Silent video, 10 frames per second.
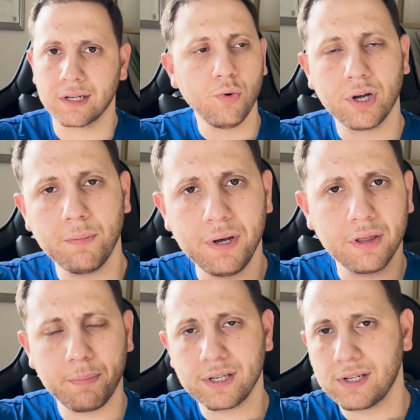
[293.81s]
You can be
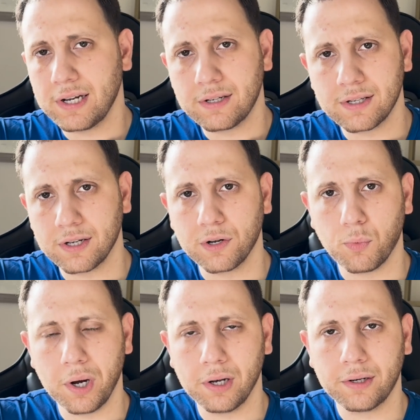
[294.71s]
the best dentist in the
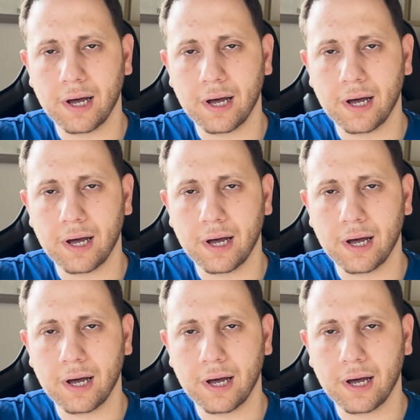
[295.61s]
world